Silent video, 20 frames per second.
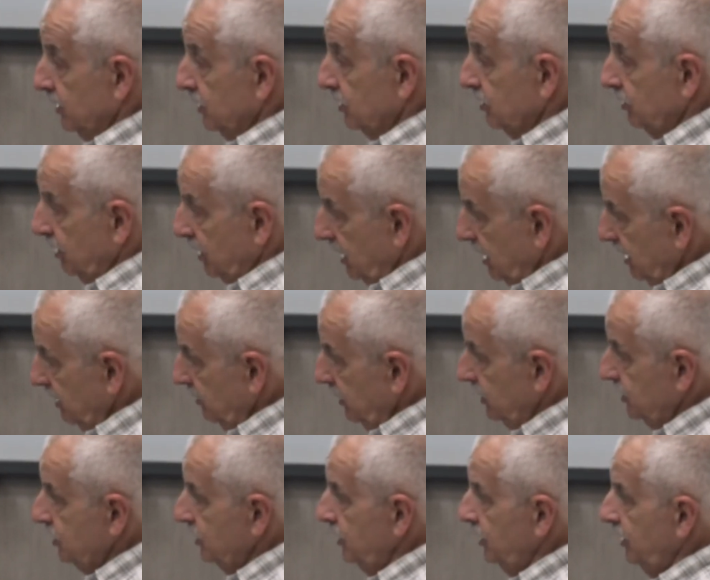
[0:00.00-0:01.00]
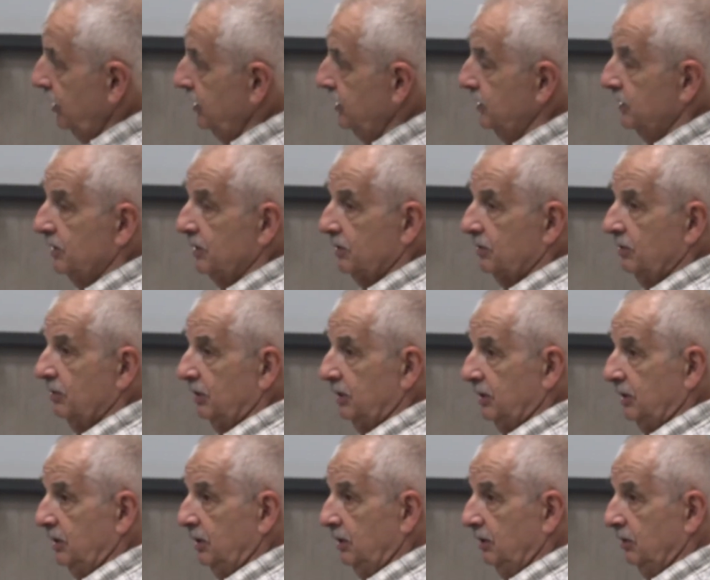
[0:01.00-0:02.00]
So I imagine this is what
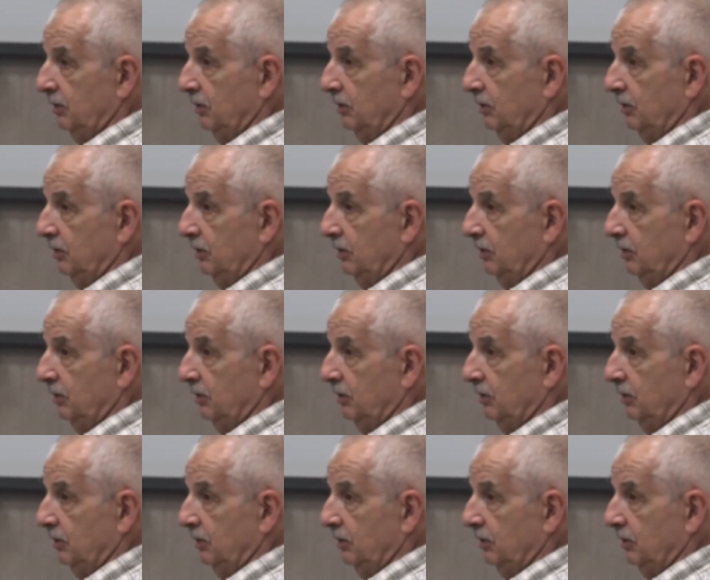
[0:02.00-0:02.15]
he